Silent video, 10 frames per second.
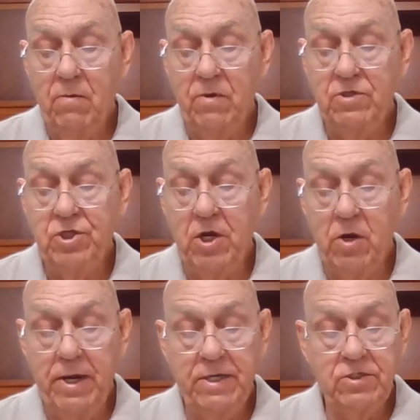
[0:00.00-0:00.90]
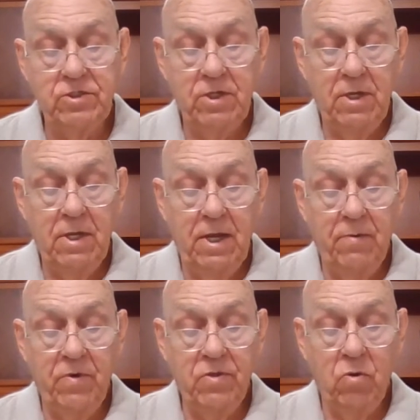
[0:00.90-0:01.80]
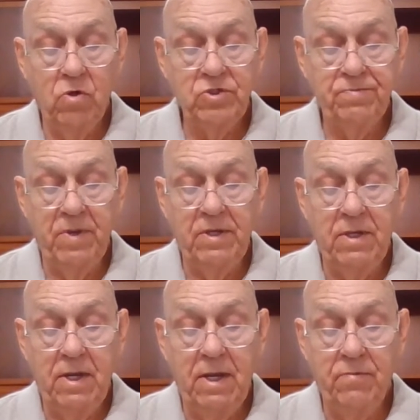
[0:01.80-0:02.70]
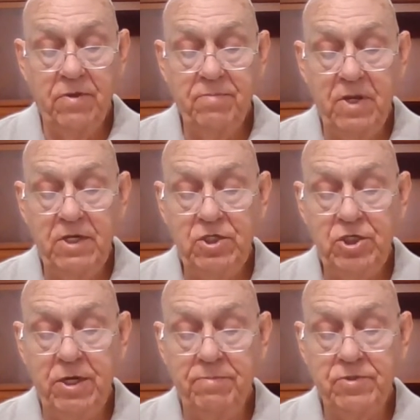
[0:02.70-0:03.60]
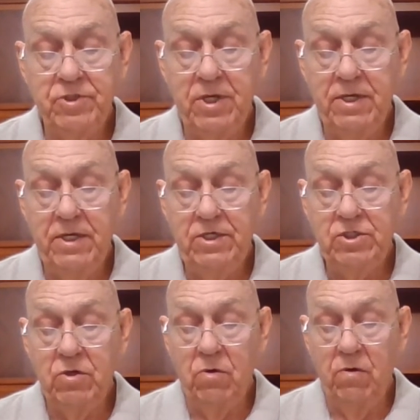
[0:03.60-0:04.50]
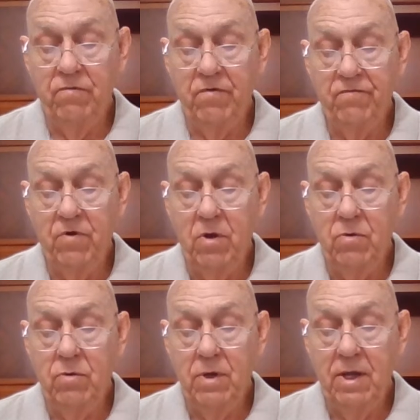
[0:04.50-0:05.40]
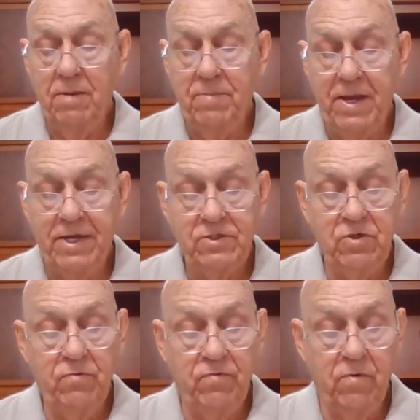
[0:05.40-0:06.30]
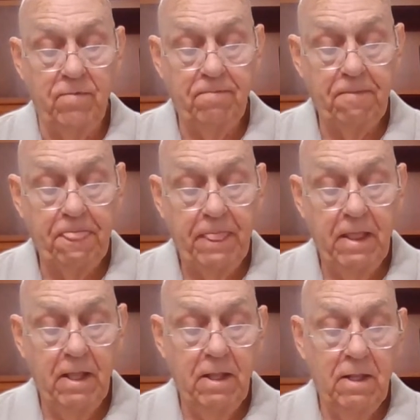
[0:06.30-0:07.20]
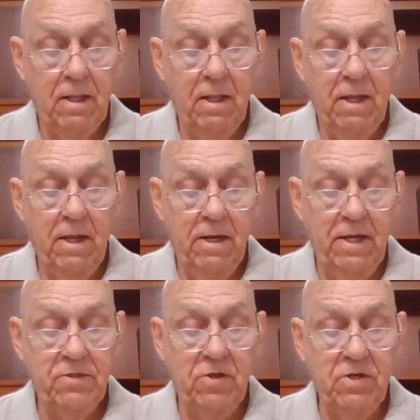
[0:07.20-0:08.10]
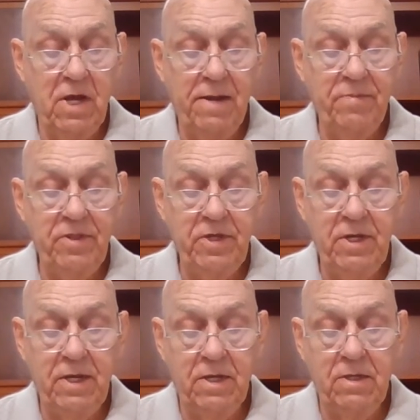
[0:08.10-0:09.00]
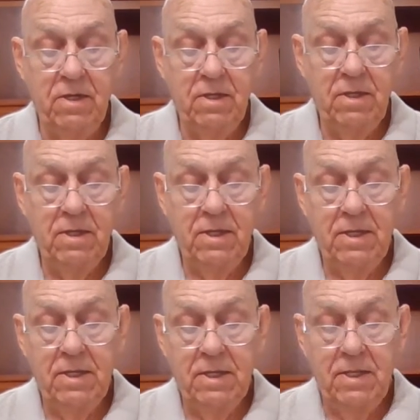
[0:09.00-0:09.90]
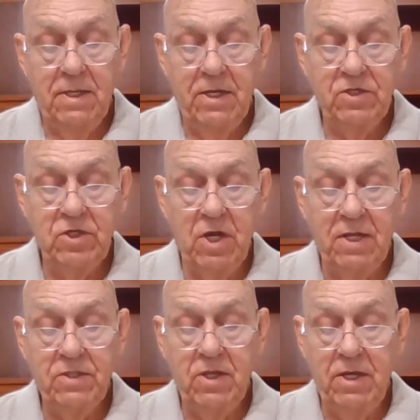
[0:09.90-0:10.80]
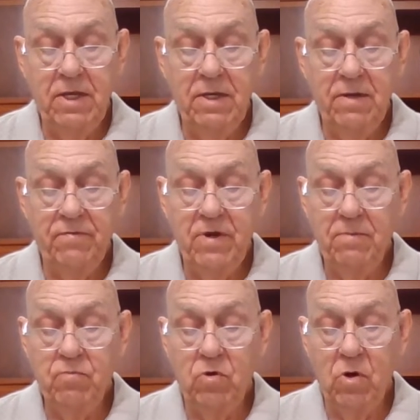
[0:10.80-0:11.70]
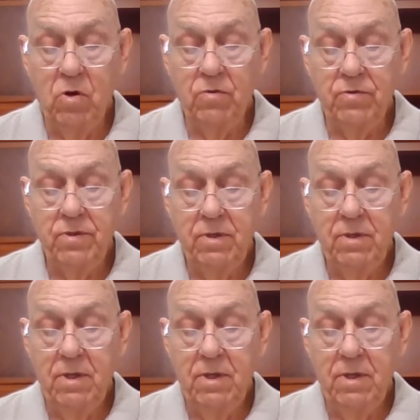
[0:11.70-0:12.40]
with chariots, and with horsemen, and with many ships, and he shall overflow and pass over. And at the time of the end is not the end of temporal earth,